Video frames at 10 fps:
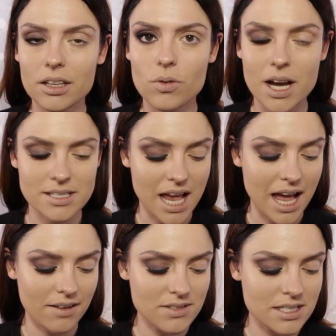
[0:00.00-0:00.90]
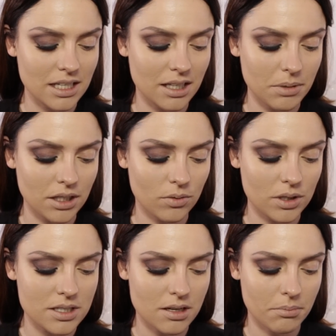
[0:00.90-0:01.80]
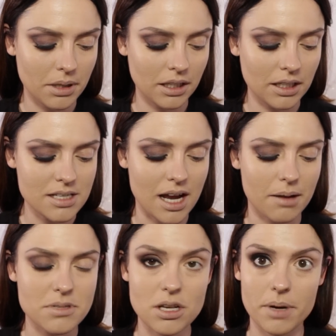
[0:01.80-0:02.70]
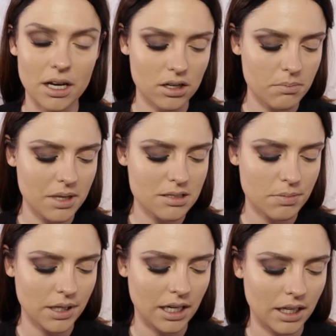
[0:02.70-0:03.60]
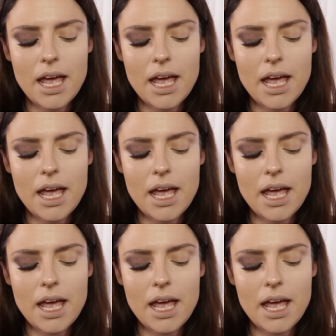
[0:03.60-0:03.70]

You guys have seen me do this a million times, so I'm not going to be explaining it.